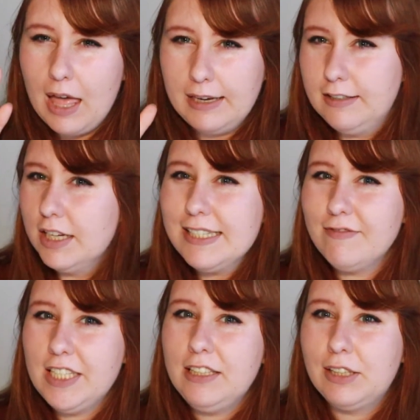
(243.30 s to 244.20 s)
And it doesn't
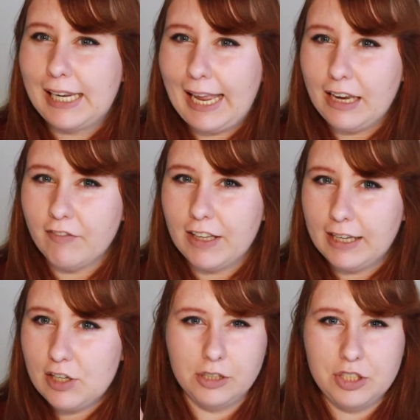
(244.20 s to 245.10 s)
really look like
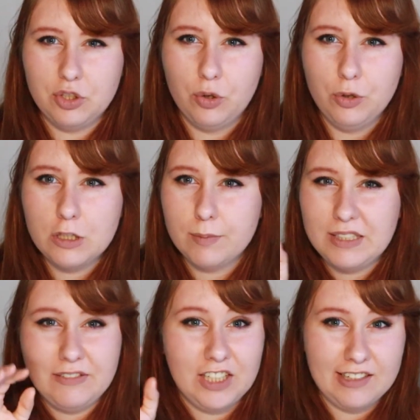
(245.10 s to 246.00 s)
anything. There is no
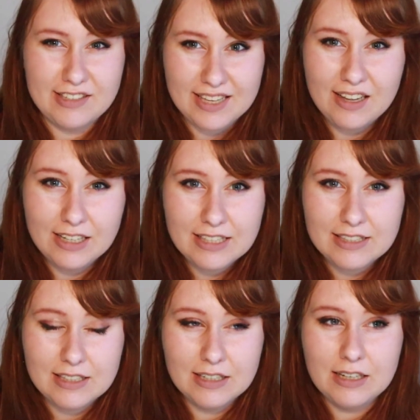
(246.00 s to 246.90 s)
specific
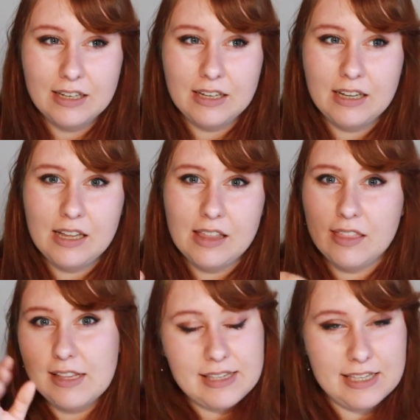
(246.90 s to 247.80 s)
signs
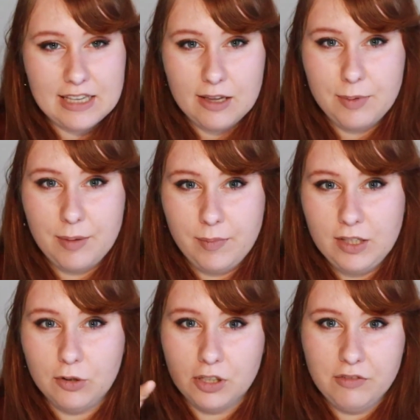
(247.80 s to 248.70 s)
that says
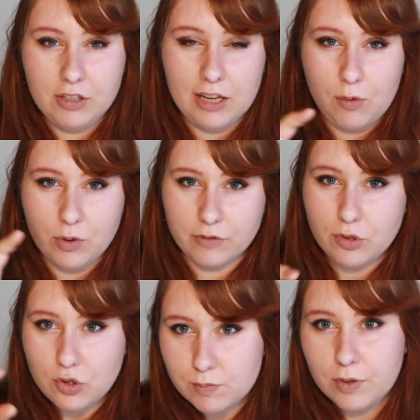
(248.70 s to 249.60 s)
Airbnb, or even like one of
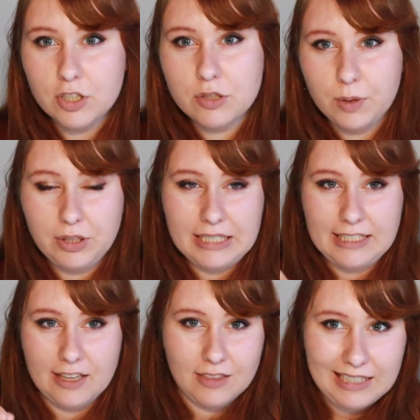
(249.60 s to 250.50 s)
those boxes where you can
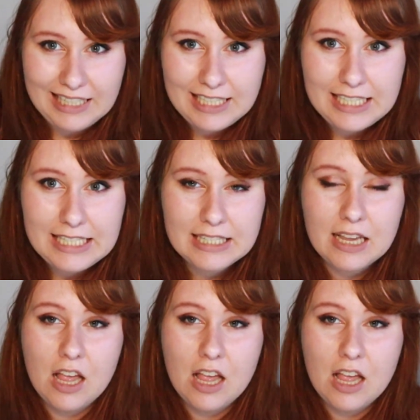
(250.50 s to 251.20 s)
get the keys.